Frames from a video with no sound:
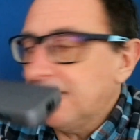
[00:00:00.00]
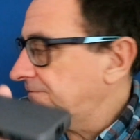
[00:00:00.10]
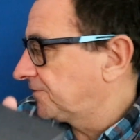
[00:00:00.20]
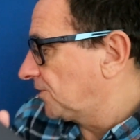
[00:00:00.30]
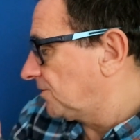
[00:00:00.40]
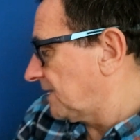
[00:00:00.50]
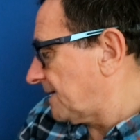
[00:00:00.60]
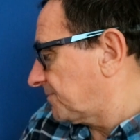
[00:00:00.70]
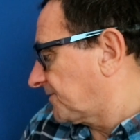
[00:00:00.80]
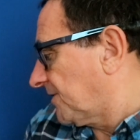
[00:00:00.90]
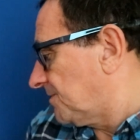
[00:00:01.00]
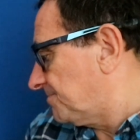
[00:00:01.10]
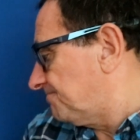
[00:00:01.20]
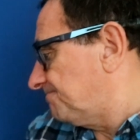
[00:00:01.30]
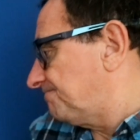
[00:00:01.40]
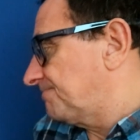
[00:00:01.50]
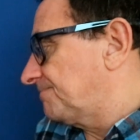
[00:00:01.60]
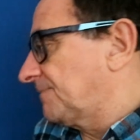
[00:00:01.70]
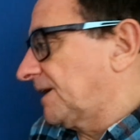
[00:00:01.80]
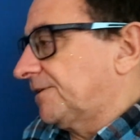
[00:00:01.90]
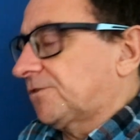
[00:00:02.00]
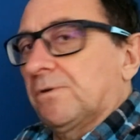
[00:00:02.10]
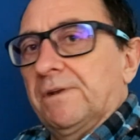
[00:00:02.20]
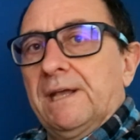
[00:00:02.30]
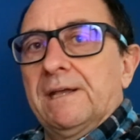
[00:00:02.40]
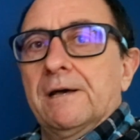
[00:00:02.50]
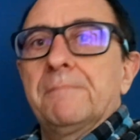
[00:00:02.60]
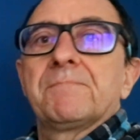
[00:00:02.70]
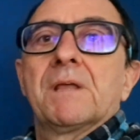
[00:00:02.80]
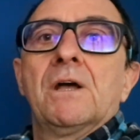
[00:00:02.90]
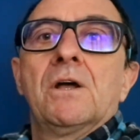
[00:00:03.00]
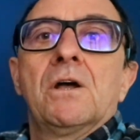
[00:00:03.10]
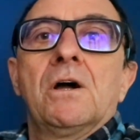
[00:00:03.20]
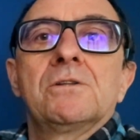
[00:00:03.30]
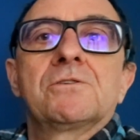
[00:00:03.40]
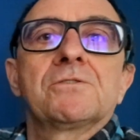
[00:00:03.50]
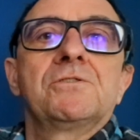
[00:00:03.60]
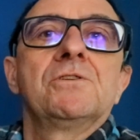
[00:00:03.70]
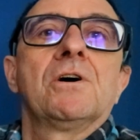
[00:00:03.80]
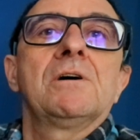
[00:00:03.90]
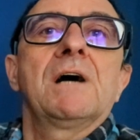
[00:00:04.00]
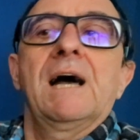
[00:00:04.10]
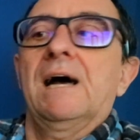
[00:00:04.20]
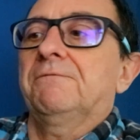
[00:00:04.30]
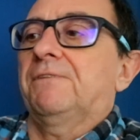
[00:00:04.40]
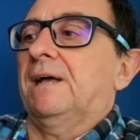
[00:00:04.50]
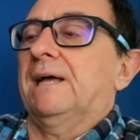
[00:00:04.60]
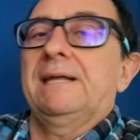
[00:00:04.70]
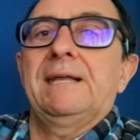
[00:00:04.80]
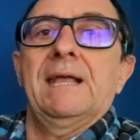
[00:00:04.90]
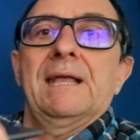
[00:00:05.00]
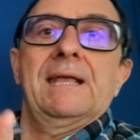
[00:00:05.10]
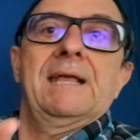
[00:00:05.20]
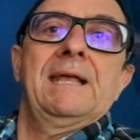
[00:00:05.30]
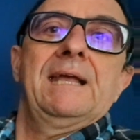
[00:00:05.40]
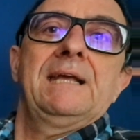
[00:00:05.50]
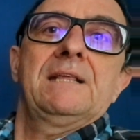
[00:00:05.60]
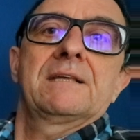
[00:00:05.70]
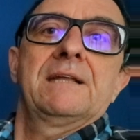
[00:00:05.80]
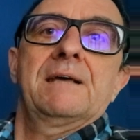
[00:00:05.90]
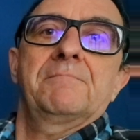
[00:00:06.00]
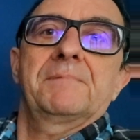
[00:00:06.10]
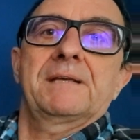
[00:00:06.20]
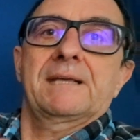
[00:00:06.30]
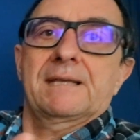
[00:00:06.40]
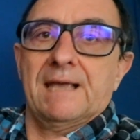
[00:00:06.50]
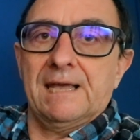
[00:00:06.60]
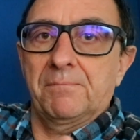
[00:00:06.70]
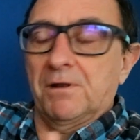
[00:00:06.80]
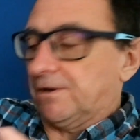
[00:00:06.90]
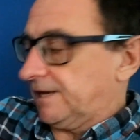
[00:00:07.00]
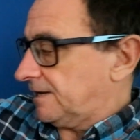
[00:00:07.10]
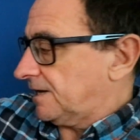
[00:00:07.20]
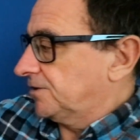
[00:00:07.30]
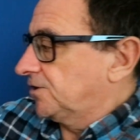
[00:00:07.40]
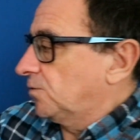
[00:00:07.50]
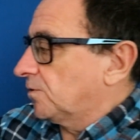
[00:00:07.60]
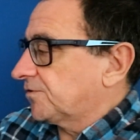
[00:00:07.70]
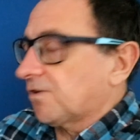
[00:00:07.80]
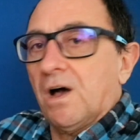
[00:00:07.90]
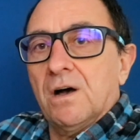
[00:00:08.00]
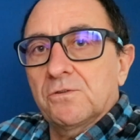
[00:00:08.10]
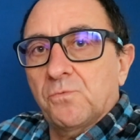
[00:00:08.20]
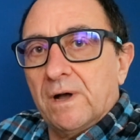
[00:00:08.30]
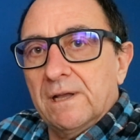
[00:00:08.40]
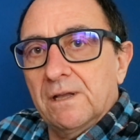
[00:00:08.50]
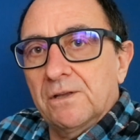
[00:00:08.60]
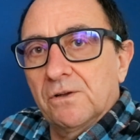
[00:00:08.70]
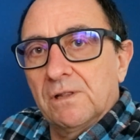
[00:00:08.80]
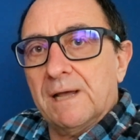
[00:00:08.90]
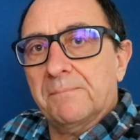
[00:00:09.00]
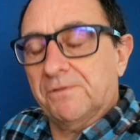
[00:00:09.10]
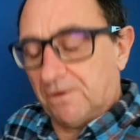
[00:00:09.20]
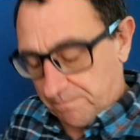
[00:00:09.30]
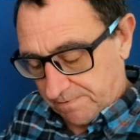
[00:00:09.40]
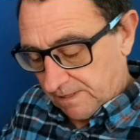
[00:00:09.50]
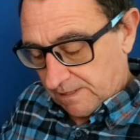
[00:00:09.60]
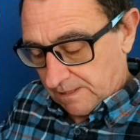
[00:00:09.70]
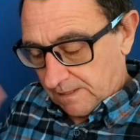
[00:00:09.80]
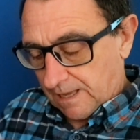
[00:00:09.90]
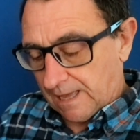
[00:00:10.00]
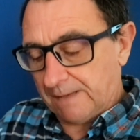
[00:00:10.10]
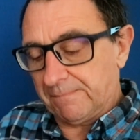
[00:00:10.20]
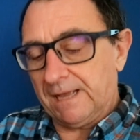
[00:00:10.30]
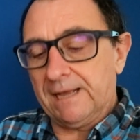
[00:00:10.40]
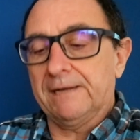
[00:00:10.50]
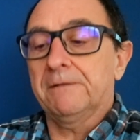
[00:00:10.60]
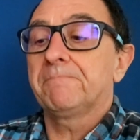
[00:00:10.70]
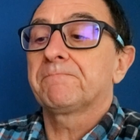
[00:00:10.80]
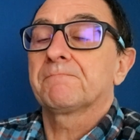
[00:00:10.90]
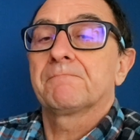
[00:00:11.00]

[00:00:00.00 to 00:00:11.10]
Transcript: if your laptop, like this one here, does not have an Ethernet cable on it, and you want to hardwire your laptop in,